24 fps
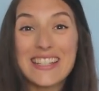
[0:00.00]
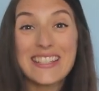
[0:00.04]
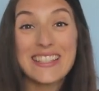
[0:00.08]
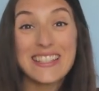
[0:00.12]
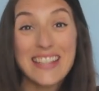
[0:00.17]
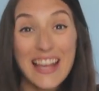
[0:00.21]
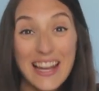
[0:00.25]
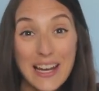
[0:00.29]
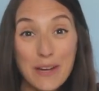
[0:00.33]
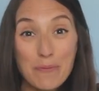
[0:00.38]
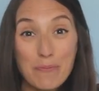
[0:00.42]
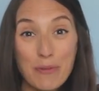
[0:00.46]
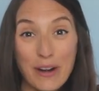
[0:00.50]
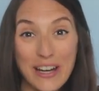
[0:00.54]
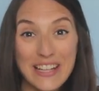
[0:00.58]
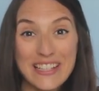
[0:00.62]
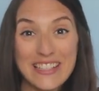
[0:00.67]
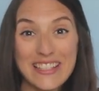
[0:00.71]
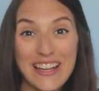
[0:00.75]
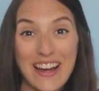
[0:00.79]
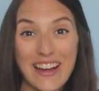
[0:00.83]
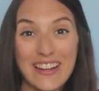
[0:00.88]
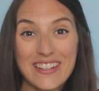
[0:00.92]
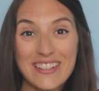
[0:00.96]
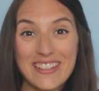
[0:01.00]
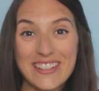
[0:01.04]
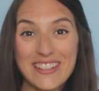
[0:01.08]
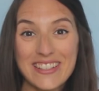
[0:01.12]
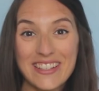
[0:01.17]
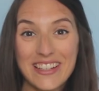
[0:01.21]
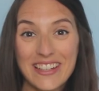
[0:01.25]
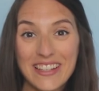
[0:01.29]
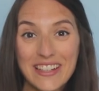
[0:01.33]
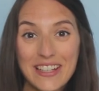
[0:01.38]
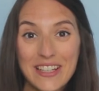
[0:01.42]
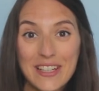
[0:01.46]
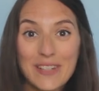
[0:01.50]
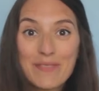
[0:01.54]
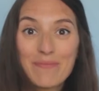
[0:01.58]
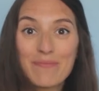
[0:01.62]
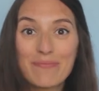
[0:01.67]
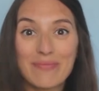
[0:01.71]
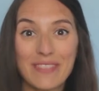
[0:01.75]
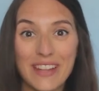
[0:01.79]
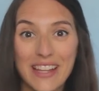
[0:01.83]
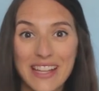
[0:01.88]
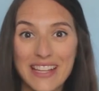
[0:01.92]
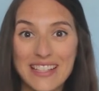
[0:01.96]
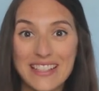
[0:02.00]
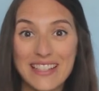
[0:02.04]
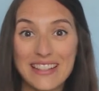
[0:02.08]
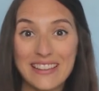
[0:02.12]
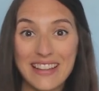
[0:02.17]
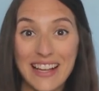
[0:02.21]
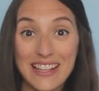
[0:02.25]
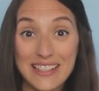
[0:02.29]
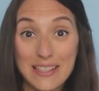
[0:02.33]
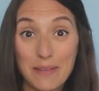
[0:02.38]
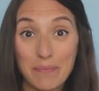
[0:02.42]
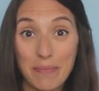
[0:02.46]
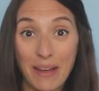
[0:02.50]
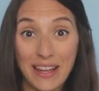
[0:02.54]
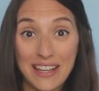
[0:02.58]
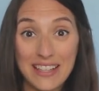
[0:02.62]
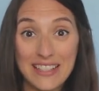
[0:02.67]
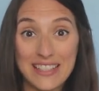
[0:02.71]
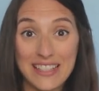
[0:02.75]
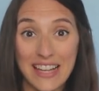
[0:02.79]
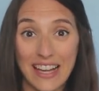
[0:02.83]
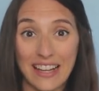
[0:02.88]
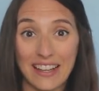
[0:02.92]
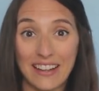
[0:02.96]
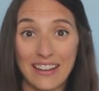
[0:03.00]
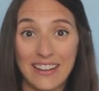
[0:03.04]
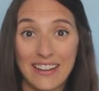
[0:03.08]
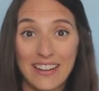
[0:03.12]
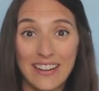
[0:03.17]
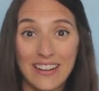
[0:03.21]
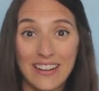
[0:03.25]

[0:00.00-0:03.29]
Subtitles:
celebrate us. Isn't that amazing?